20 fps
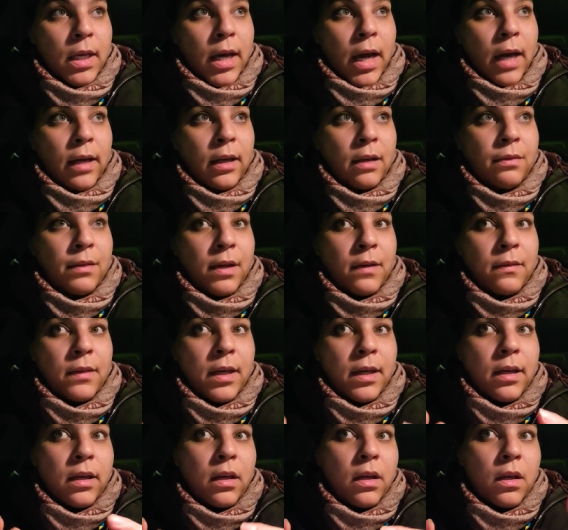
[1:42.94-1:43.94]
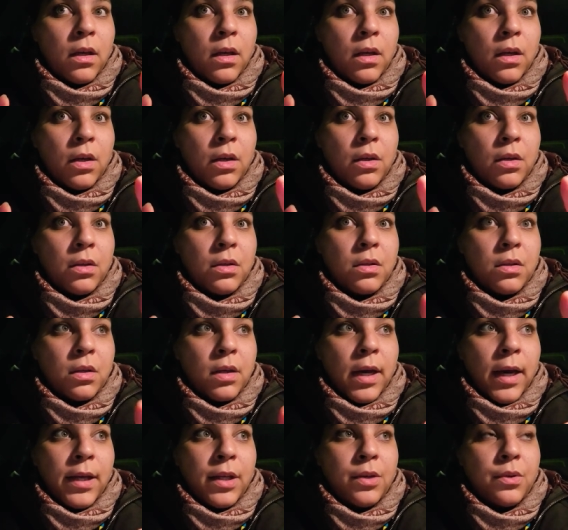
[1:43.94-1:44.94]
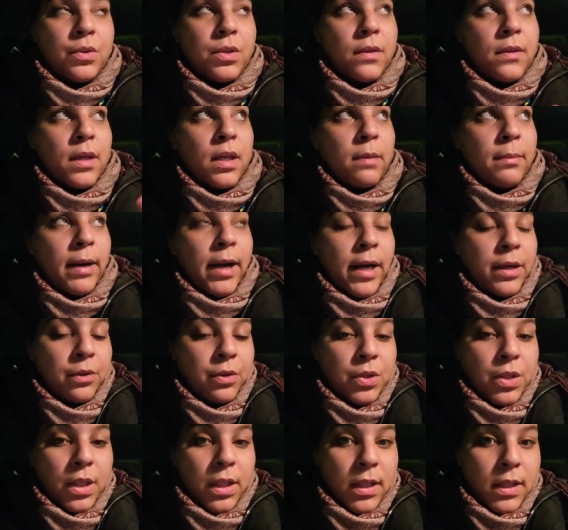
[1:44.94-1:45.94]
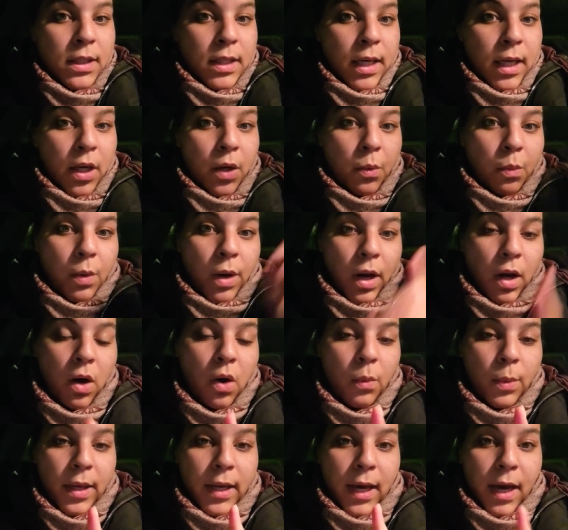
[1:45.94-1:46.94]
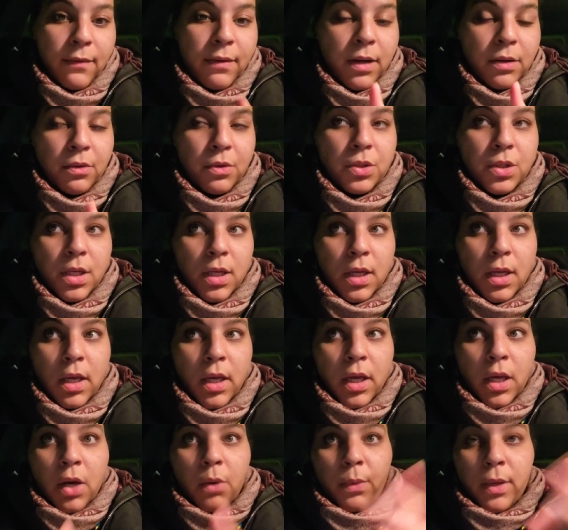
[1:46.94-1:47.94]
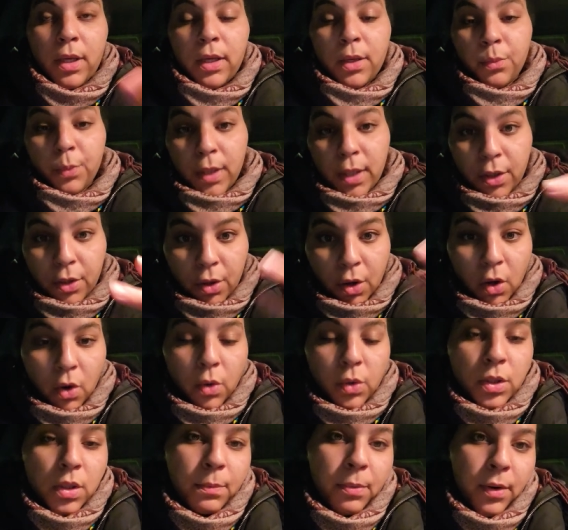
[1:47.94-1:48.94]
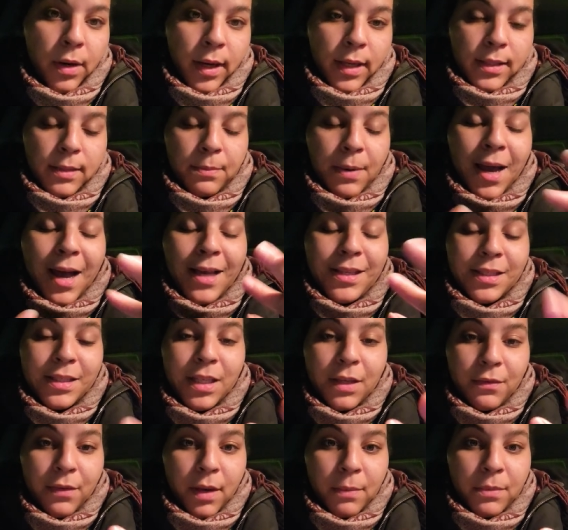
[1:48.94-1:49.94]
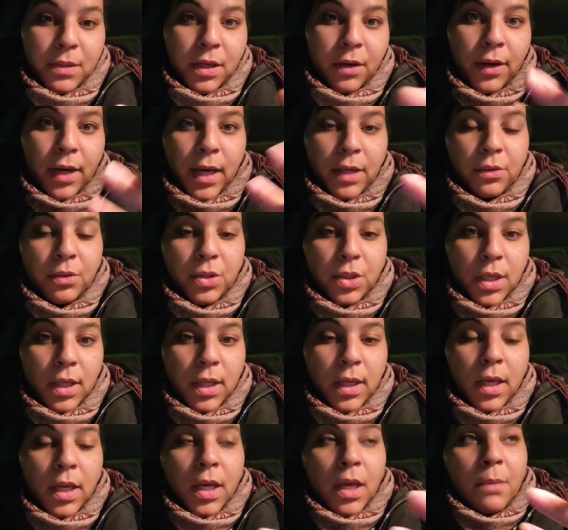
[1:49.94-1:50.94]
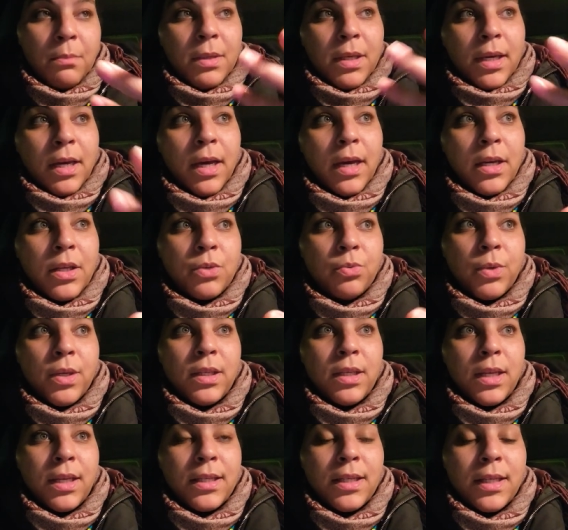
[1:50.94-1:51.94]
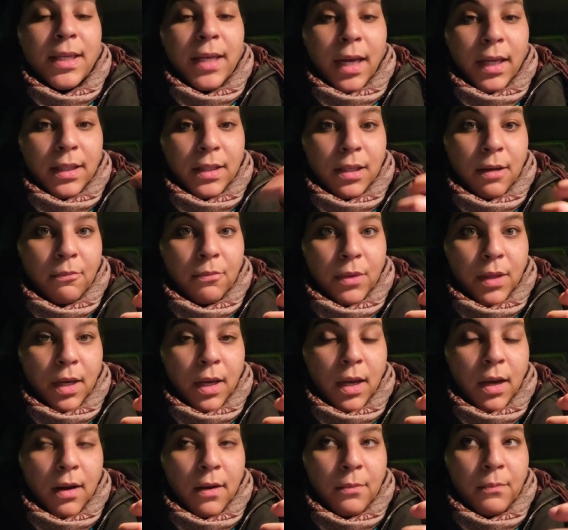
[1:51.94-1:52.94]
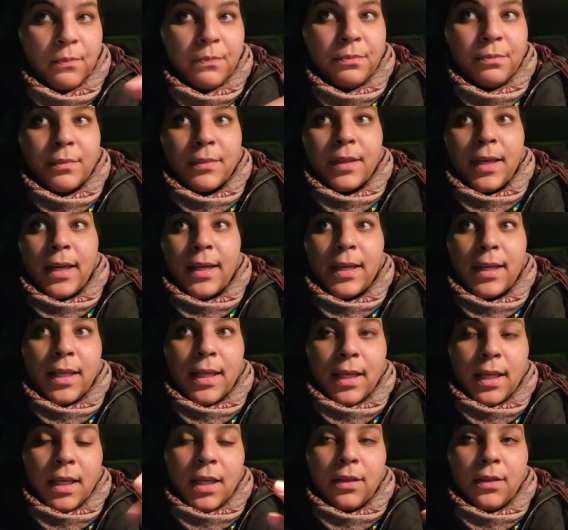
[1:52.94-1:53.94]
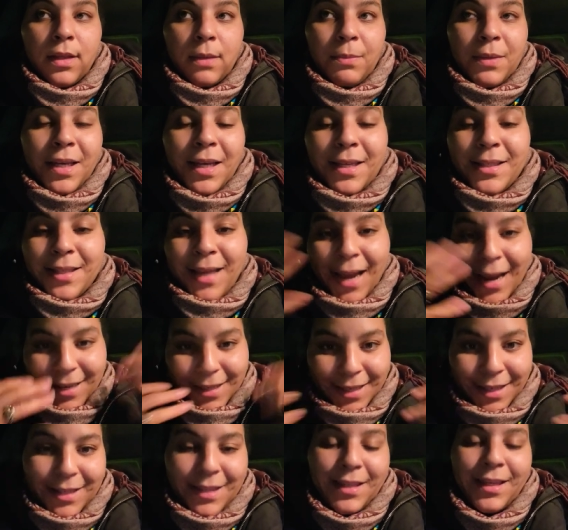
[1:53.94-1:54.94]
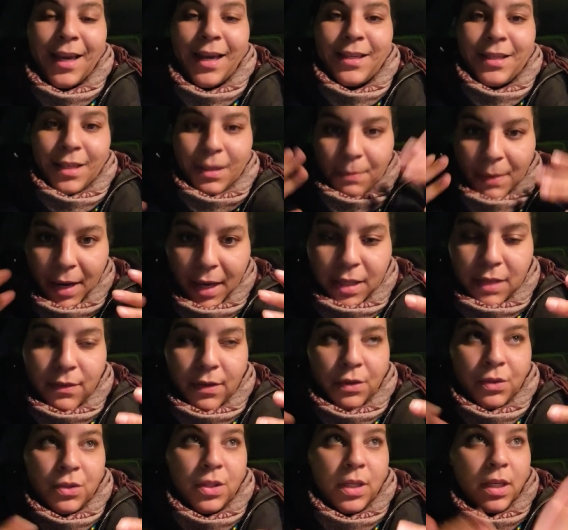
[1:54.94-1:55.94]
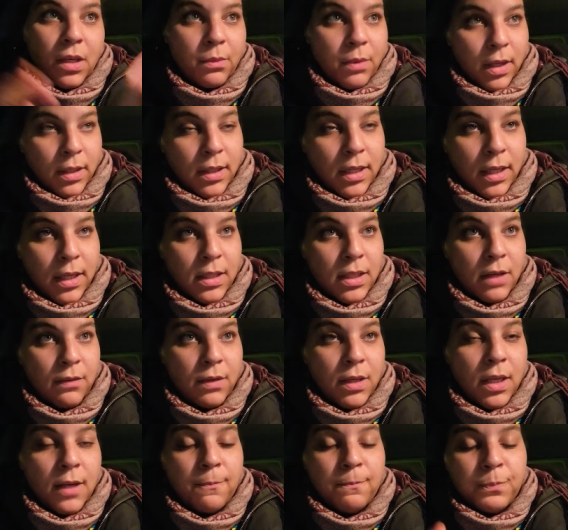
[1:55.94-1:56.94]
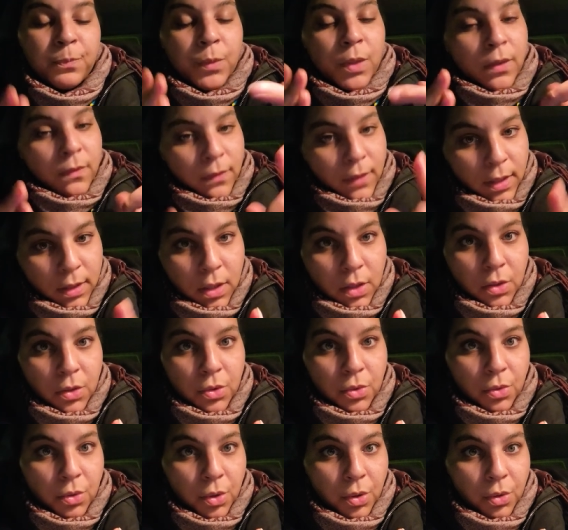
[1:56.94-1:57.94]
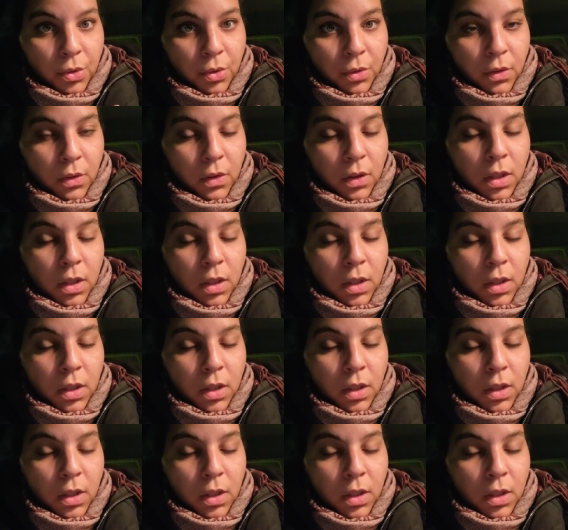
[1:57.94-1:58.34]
And I think that I used to think about energy as like, well, we have energy, we, we go to positive, I'm sorry, energy because we need to get something. Like that because I need it. I need positive energy. I don't want negativity. This is true.